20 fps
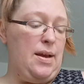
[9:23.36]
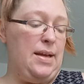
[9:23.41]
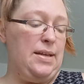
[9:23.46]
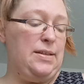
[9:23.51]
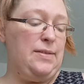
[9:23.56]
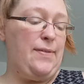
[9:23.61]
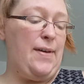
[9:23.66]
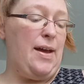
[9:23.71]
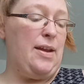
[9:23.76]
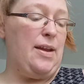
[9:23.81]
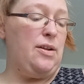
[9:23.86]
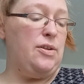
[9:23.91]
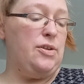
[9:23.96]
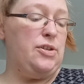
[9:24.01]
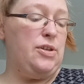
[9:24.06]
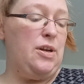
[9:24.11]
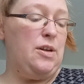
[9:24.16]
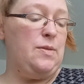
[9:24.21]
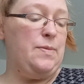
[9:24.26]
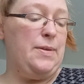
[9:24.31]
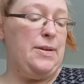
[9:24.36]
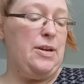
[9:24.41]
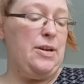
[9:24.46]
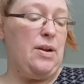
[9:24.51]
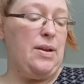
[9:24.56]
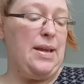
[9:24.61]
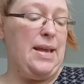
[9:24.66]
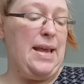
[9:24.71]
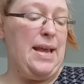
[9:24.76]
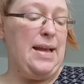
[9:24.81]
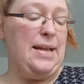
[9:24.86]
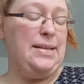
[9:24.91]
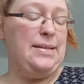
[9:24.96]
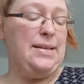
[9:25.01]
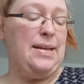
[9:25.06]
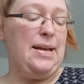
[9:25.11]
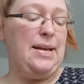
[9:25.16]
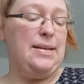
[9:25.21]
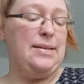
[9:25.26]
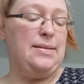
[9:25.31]
His final judgment on
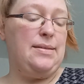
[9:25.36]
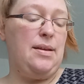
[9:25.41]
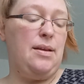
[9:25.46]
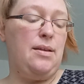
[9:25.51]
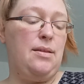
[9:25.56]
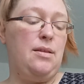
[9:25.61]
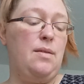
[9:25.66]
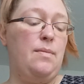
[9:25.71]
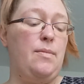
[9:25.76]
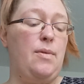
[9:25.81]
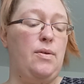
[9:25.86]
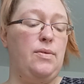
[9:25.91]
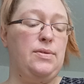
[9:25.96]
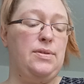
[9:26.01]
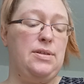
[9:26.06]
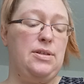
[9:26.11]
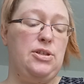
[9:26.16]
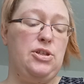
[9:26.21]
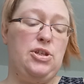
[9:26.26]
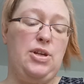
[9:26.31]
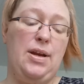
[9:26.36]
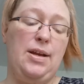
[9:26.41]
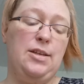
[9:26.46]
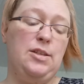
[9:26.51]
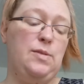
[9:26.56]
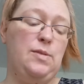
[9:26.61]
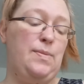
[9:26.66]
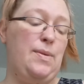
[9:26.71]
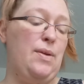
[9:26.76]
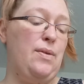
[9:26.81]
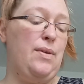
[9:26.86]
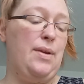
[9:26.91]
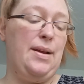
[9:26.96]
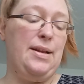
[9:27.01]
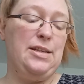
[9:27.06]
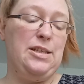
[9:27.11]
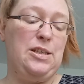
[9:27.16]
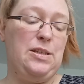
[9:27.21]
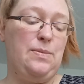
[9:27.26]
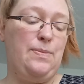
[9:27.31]
Keats as the most
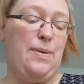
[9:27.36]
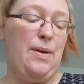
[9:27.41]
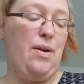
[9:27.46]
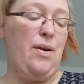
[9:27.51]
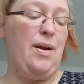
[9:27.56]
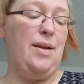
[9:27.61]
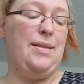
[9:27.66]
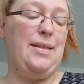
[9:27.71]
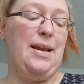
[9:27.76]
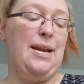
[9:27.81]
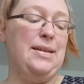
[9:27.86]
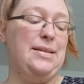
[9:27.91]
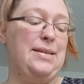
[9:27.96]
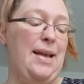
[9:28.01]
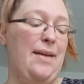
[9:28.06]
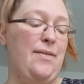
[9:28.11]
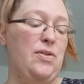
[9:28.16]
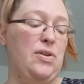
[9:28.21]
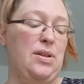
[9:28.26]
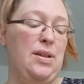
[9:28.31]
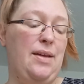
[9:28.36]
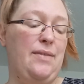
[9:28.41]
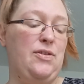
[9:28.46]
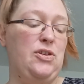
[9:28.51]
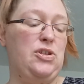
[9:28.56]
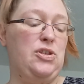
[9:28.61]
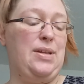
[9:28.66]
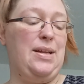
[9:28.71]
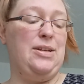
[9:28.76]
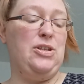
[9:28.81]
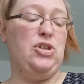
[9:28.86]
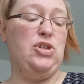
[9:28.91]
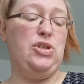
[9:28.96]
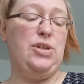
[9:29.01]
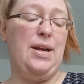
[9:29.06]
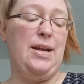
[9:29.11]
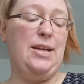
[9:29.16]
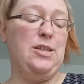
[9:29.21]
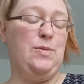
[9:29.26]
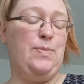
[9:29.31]
Shakespearean spirit that has ever lived since
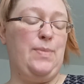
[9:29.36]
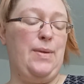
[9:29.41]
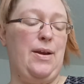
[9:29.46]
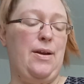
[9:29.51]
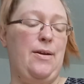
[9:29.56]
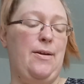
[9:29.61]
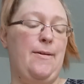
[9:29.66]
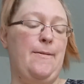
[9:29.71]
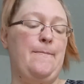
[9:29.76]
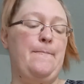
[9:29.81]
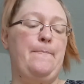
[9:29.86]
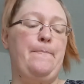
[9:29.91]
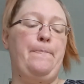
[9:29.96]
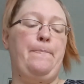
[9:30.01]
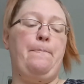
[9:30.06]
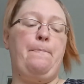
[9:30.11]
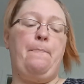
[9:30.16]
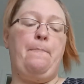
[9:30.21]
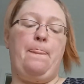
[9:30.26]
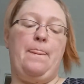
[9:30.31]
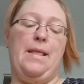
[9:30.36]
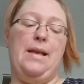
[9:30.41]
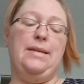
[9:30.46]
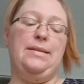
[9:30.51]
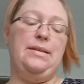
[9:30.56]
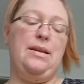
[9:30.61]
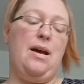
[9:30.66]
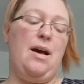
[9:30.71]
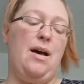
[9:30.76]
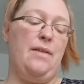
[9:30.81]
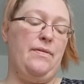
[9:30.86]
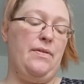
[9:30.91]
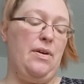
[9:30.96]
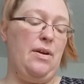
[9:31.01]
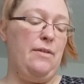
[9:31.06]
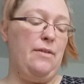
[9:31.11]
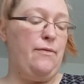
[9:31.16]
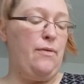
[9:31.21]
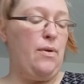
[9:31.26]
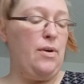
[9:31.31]
Shakespeare is not
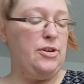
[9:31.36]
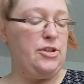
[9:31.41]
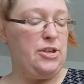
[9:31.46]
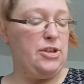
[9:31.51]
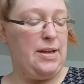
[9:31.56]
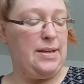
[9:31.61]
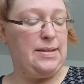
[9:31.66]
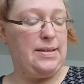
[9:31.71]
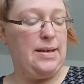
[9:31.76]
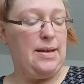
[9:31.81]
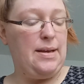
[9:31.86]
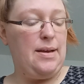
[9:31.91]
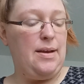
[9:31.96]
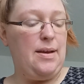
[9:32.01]
very fortunate,